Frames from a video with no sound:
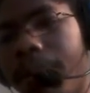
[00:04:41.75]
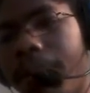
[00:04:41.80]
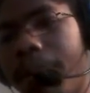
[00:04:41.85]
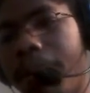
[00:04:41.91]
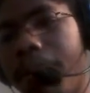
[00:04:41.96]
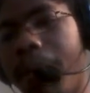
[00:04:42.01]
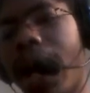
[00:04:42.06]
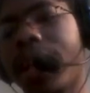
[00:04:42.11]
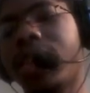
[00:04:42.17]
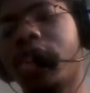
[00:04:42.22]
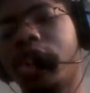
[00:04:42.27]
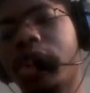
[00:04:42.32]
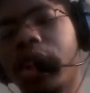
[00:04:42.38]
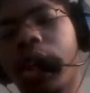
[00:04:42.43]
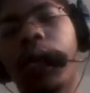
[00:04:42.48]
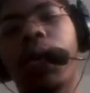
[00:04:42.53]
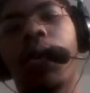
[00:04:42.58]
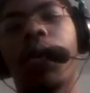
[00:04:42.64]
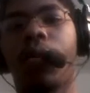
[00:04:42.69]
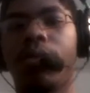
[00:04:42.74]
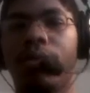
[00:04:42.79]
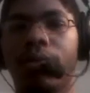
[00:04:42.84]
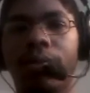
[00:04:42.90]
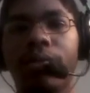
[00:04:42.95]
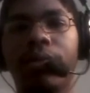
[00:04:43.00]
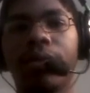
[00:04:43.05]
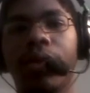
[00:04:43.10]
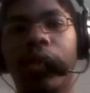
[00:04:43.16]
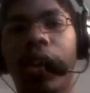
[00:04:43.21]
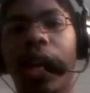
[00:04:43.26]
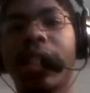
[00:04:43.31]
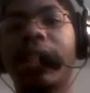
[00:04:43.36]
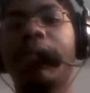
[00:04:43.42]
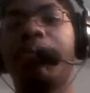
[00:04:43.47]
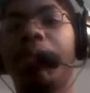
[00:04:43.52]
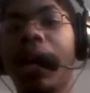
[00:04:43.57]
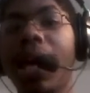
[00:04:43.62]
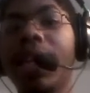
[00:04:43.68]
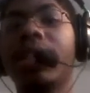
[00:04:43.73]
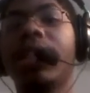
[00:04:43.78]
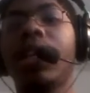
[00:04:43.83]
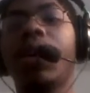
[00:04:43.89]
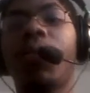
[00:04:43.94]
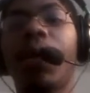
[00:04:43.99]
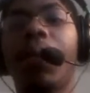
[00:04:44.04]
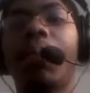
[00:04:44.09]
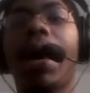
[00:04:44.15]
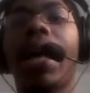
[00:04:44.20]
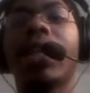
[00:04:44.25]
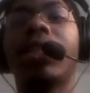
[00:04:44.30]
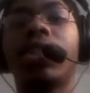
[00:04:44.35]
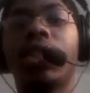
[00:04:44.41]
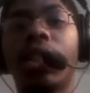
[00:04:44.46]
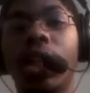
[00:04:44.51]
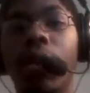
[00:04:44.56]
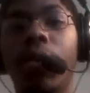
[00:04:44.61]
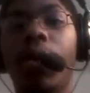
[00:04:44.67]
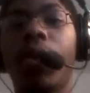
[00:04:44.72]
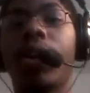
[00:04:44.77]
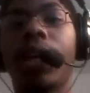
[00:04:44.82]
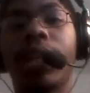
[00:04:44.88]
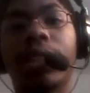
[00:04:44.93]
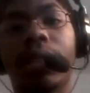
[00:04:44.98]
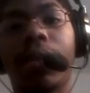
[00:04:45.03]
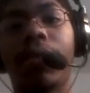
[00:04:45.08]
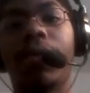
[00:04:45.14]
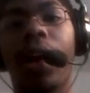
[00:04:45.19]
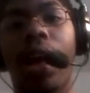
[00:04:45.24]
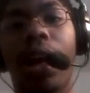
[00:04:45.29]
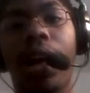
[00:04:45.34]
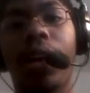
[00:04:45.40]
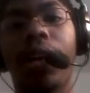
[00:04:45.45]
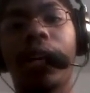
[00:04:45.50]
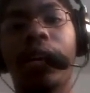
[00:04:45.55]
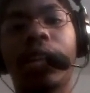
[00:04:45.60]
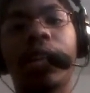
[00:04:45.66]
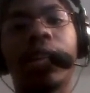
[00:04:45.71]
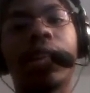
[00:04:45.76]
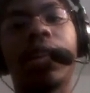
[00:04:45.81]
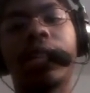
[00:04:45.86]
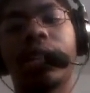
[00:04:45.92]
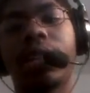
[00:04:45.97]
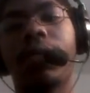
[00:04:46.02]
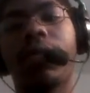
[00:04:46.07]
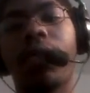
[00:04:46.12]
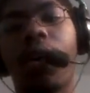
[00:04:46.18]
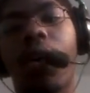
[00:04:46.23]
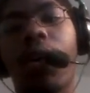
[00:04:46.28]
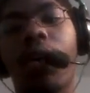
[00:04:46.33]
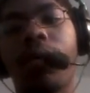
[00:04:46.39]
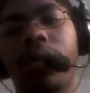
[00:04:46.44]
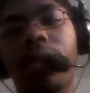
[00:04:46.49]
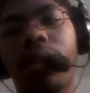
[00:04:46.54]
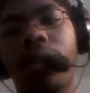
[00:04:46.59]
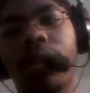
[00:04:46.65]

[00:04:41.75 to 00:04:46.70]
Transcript: Mashiro, especially when Mashiro gets involved. Gets involved.